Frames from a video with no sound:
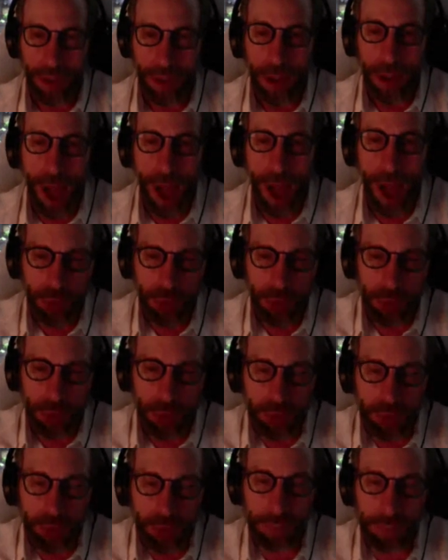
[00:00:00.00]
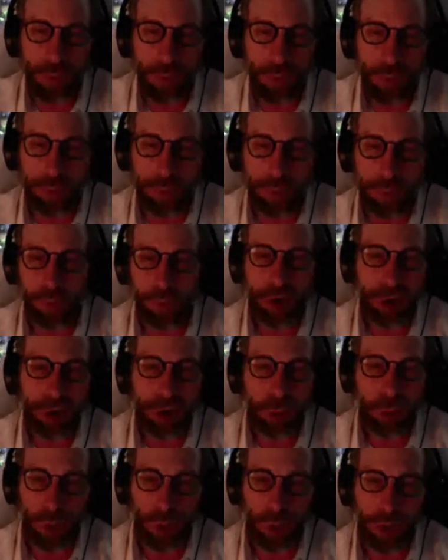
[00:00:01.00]
How do you determine whether
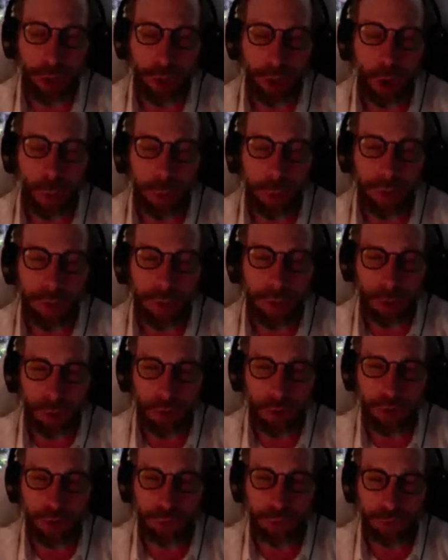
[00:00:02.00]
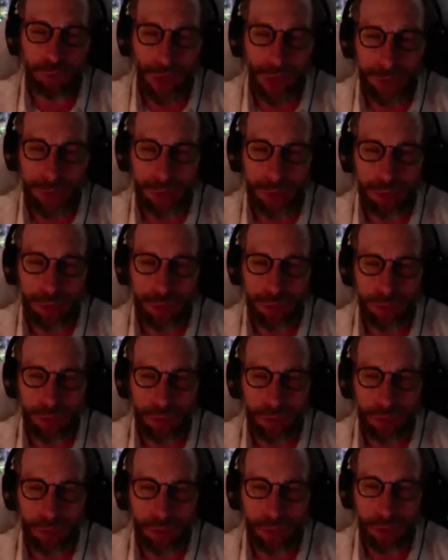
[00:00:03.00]
er, we're in an open, closed, or flat
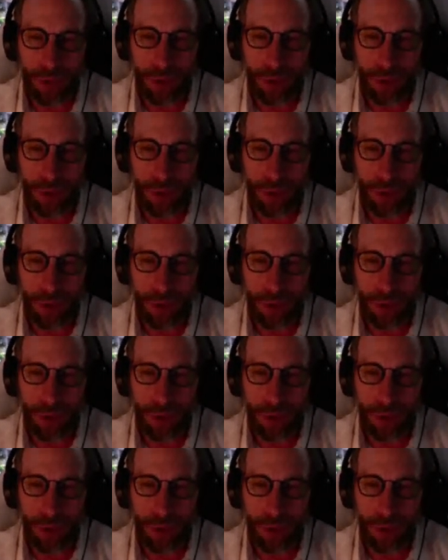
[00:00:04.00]
universe?